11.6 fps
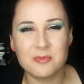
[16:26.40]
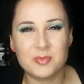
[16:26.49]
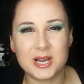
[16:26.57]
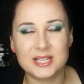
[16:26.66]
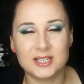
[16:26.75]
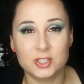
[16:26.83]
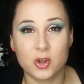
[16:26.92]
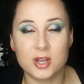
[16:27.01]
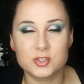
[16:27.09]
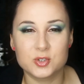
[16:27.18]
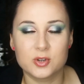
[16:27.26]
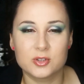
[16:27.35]
But you know, I
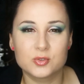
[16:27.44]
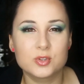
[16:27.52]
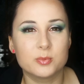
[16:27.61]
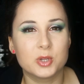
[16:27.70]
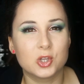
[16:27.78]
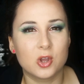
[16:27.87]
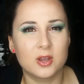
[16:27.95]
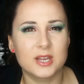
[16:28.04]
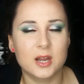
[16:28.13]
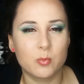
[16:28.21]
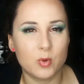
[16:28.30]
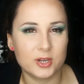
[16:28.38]
do go through them a lot,
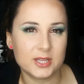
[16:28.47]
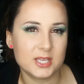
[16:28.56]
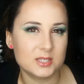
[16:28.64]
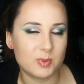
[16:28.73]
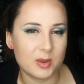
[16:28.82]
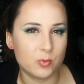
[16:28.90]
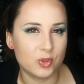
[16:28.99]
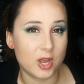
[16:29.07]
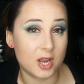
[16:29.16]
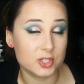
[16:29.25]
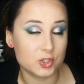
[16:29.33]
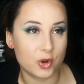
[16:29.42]
and I'm one of these people that
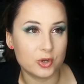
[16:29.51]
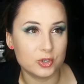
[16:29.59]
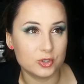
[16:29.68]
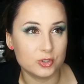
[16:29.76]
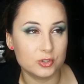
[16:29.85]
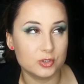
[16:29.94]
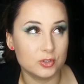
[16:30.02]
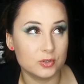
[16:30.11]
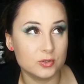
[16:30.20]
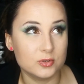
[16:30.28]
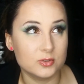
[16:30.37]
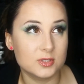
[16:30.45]
I don't
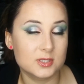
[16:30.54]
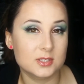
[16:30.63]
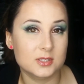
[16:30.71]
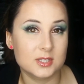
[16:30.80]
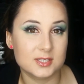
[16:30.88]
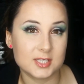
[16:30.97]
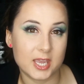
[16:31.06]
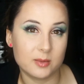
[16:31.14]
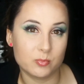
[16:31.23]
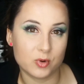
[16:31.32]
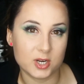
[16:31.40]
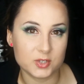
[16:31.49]
use the same
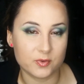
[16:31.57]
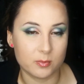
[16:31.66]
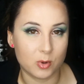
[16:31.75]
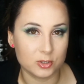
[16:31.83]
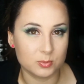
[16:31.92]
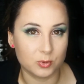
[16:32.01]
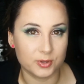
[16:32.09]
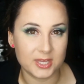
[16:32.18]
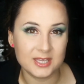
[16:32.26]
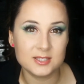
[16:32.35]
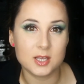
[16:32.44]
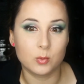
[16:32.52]
brush for multiple
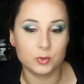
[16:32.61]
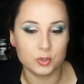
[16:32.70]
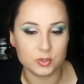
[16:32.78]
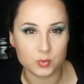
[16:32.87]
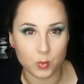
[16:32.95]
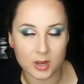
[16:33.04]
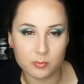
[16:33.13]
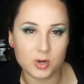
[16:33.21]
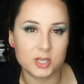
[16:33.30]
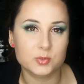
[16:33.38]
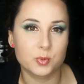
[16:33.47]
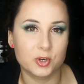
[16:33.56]
things. I will use one
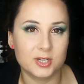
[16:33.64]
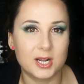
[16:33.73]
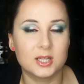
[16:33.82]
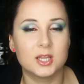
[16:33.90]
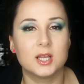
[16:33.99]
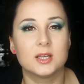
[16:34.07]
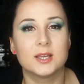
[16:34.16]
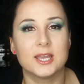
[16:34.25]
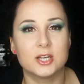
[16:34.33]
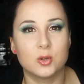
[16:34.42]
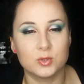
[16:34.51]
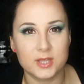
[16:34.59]
brush per color
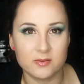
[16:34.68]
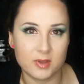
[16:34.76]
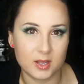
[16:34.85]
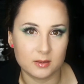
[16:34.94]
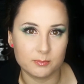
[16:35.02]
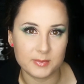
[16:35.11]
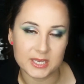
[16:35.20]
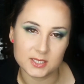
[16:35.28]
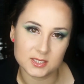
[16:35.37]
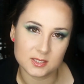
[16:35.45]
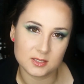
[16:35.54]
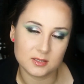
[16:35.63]
and I will never
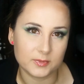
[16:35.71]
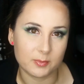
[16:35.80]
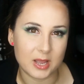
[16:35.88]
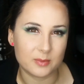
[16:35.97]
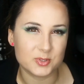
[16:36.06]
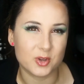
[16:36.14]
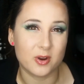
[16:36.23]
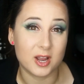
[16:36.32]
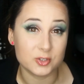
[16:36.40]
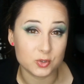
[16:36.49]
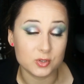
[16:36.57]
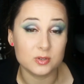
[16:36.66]
mix them up. So I
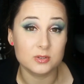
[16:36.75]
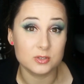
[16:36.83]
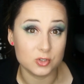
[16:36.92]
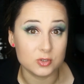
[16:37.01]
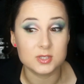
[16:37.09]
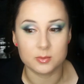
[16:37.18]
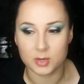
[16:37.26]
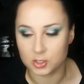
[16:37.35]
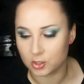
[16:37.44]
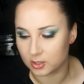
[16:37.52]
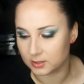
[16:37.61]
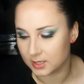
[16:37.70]
do use them a
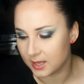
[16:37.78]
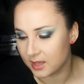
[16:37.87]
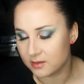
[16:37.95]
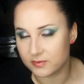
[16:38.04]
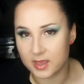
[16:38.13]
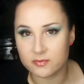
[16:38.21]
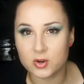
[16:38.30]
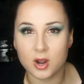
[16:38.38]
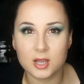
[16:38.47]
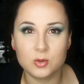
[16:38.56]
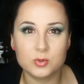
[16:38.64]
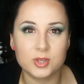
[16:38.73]
lot. For every
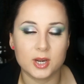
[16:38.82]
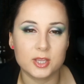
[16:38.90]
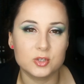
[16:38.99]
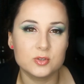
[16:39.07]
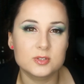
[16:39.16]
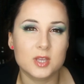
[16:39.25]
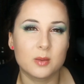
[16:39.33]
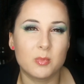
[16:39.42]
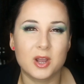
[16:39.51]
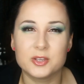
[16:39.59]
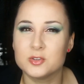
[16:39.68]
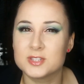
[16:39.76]
eye look that I use, I
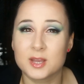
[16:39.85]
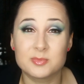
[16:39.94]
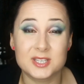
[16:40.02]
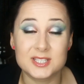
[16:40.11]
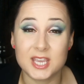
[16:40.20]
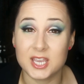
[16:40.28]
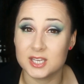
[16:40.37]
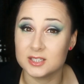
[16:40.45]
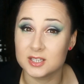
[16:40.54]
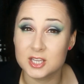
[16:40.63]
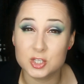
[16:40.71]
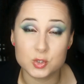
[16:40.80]
might use up to 10,
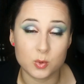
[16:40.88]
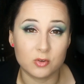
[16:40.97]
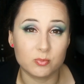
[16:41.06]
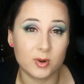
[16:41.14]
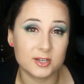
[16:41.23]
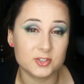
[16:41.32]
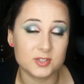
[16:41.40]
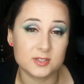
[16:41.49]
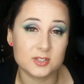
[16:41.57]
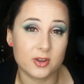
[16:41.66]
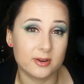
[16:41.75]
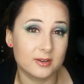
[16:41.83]
12 brushes.
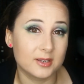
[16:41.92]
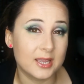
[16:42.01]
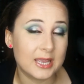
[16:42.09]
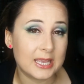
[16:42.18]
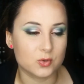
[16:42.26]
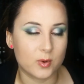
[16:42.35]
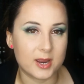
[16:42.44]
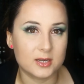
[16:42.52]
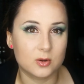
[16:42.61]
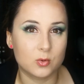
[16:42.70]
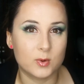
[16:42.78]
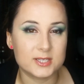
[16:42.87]
So it's great
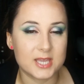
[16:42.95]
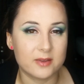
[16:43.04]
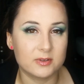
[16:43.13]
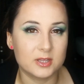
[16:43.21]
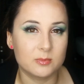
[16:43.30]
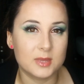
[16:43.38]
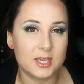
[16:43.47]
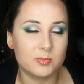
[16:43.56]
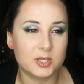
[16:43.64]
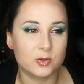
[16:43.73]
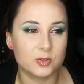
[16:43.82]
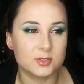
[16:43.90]
always having them there,
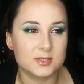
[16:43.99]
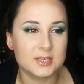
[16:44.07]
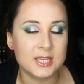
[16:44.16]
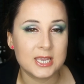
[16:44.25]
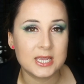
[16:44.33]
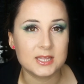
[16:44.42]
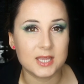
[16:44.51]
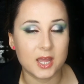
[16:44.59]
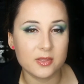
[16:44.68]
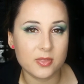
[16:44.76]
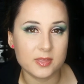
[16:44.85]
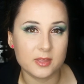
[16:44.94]
because the
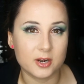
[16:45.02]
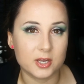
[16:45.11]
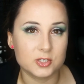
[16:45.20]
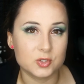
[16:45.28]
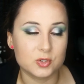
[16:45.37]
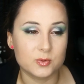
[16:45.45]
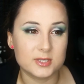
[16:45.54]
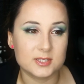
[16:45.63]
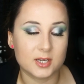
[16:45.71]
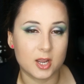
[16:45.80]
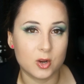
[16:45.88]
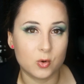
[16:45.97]
other thing that I do is
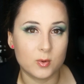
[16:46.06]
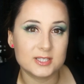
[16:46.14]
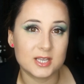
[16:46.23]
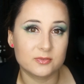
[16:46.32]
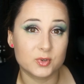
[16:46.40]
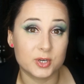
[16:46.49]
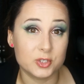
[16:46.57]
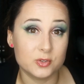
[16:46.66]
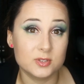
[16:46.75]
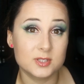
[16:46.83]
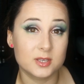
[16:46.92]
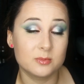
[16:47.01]
that I always, after I
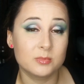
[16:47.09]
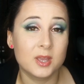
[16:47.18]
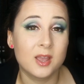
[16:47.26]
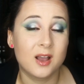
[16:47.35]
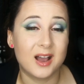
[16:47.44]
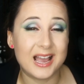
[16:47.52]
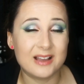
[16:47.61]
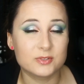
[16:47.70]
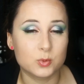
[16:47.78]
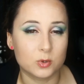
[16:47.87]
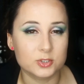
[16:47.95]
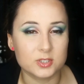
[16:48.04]
use them, I have
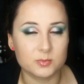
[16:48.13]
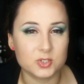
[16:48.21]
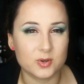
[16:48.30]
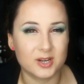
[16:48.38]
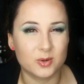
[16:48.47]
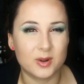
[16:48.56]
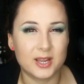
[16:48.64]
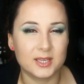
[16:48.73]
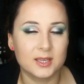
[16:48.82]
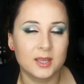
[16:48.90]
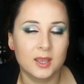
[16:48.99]
to wash them straight away.